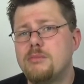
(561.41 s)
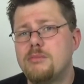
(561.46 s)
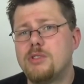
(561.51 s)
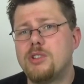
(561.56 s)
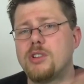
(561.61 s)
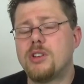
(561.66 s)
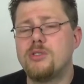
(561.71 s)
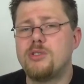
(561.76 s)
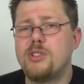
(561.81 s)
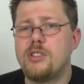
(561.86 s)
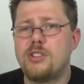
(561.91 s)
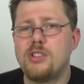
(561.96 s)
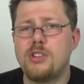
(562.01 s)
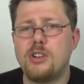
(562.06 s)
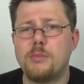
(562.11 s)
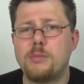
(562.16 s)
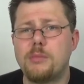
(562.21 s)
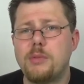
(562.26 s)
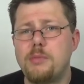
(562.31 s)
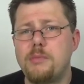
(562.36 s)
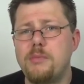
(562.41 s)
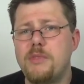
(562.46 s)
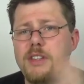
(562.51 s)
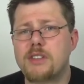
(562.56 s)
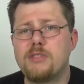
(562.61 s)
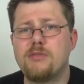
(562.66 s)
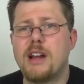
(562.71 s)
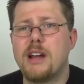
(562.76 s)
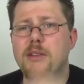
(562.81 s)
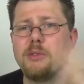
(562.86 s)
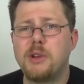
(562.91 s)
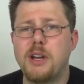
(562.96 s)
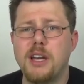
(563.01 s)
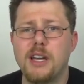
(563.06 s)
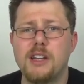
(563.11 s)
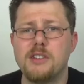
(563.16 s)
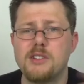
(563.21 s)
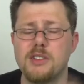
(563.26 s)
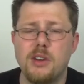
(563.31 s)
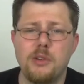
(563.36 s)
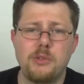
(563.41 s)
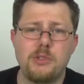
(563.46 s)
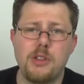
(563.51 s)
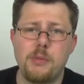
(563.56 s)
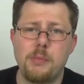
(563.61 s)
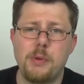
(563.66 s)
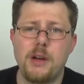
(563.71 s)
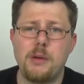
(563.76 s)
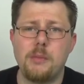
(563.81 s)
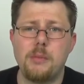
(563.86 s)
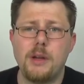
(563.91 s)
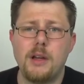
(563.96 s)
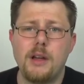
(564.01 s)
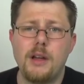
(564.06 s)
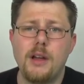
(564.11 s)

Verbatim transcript: to go to the shop. This round I get to go to the pub.